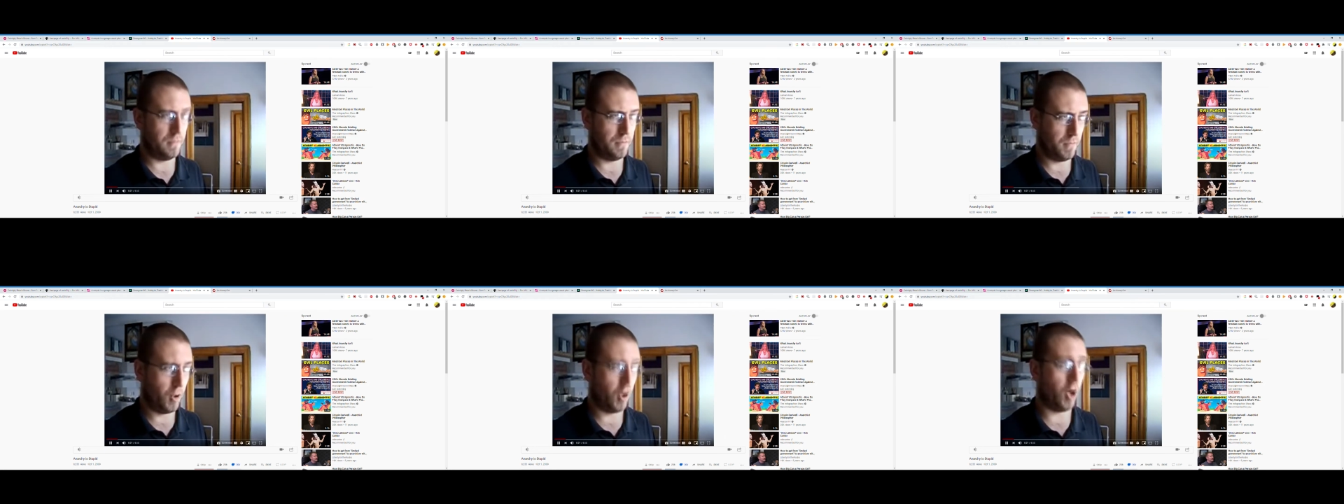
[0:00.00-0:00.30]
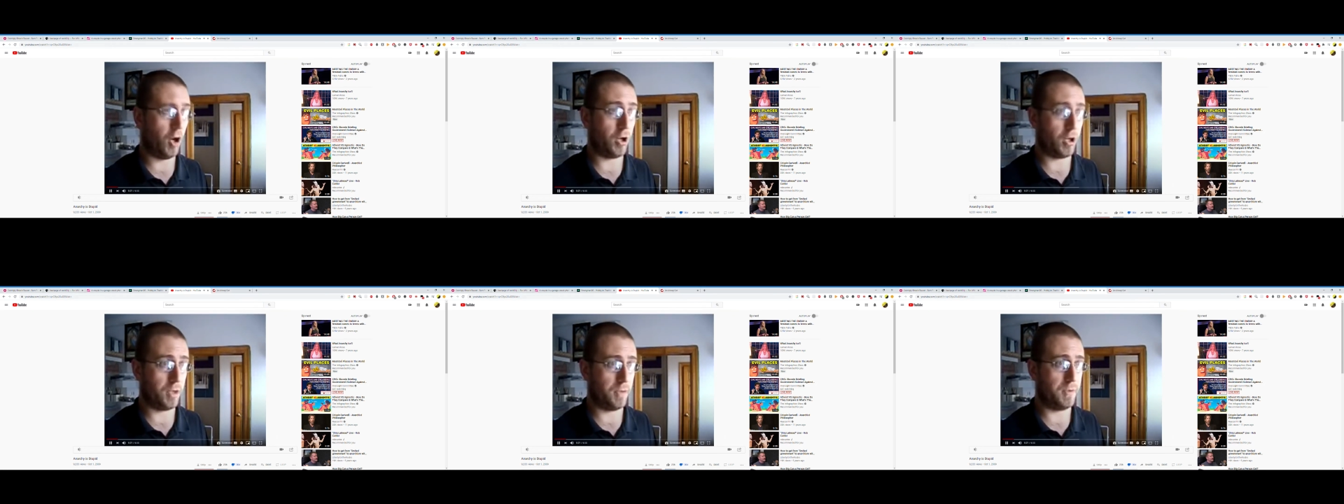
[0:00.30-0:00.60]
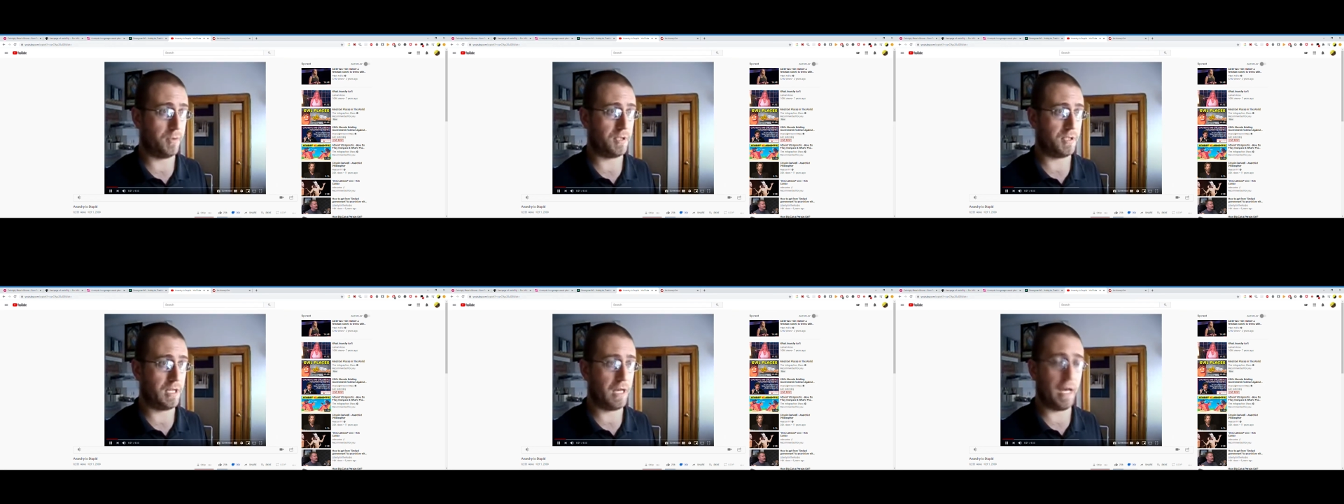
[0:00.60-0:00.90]

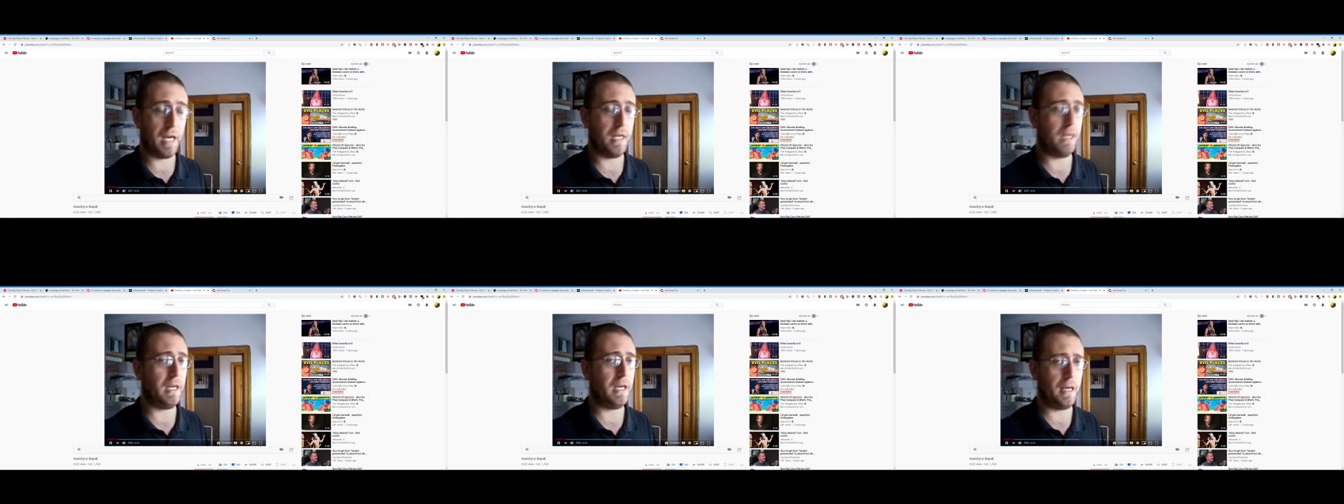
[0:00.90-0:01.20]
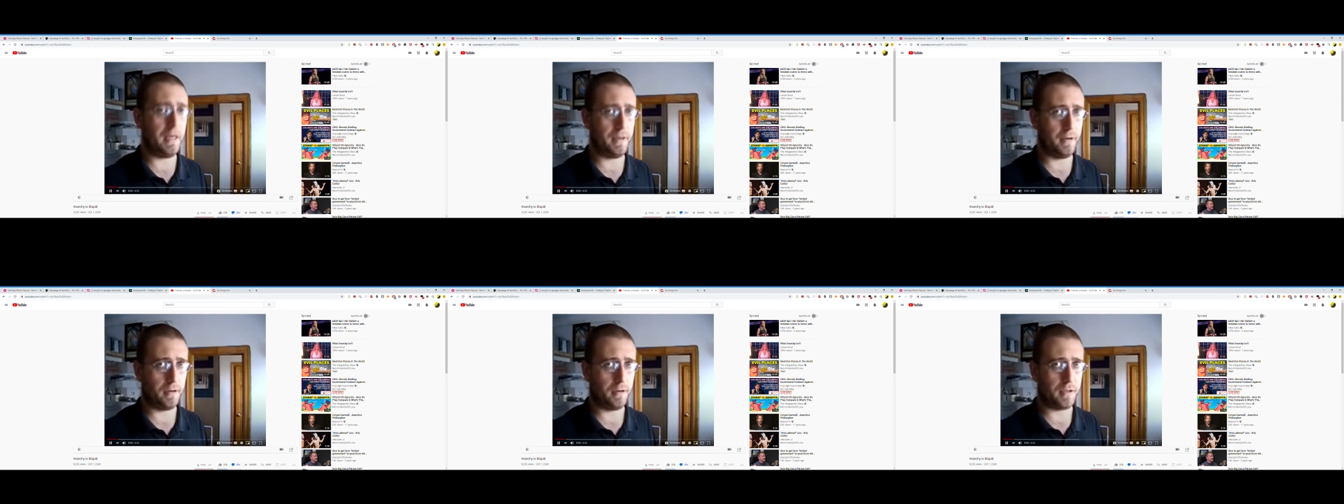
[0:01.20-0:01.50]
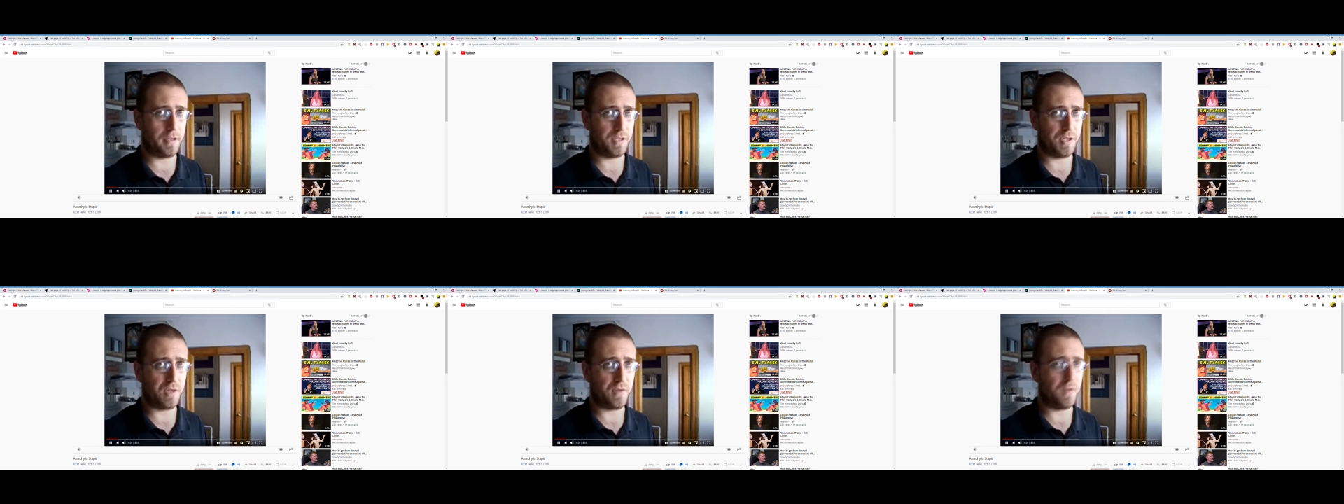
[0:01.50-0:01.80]
argument to any
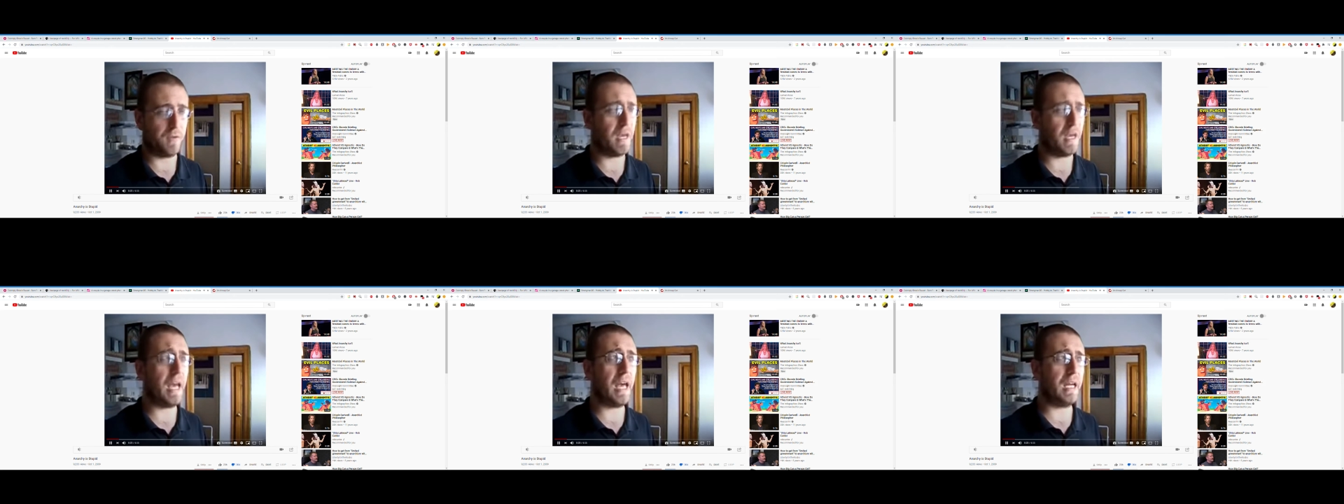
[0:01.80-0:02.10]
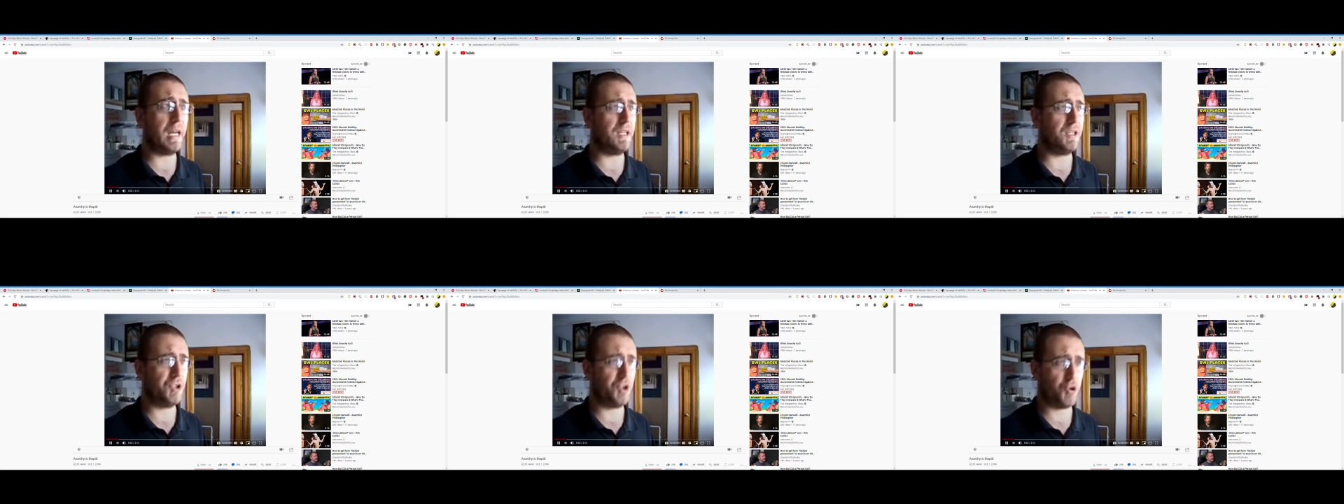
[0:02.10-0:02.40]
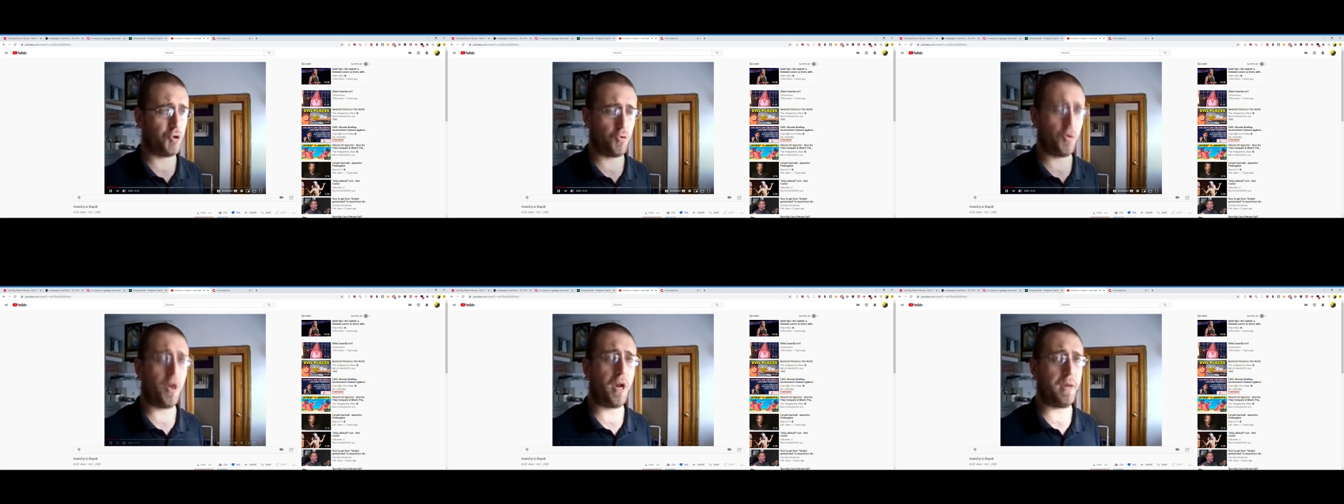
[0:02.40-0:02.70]
anarchist of any
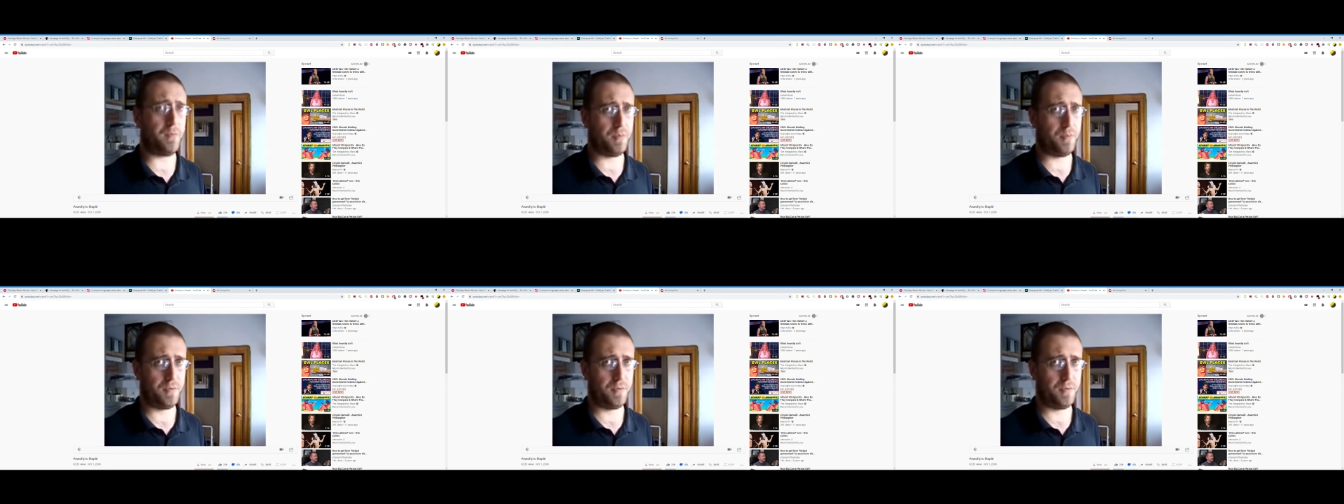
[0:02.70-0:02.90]
stripe.